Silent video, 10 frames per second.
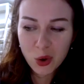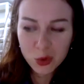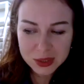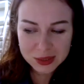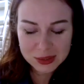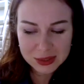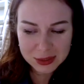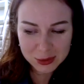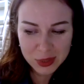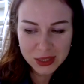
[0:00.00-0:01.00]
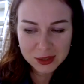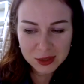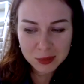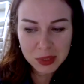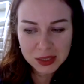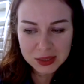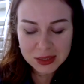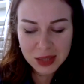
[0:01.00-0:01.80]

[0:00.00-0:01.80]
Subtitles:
host these weddings is because